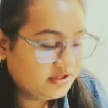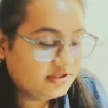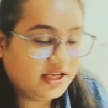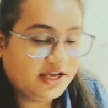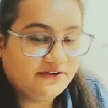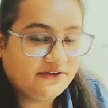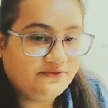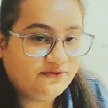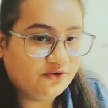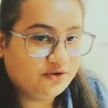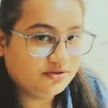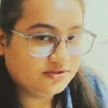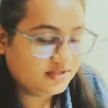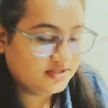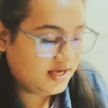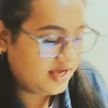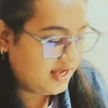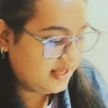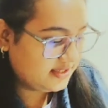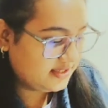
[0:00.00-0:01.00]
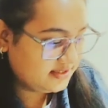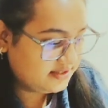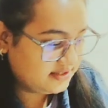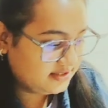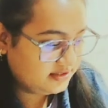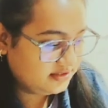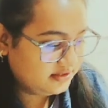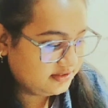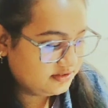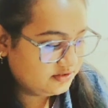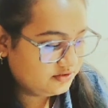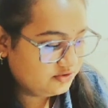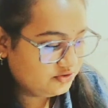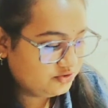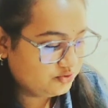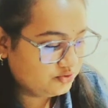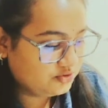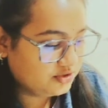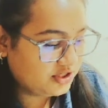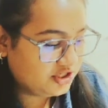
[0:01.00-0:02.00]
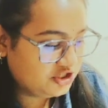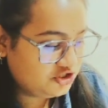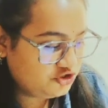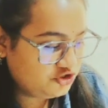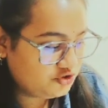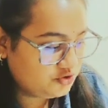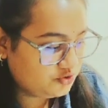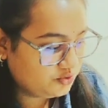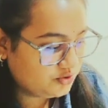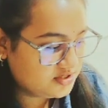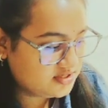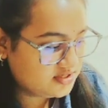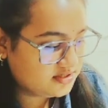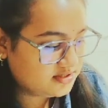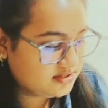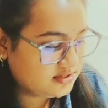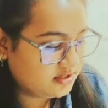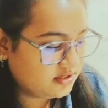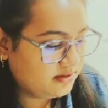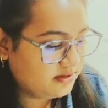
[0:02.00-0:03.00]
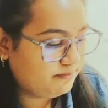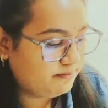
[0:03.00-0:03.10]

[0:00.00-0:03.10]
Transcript: Therefore, the answer to the issue is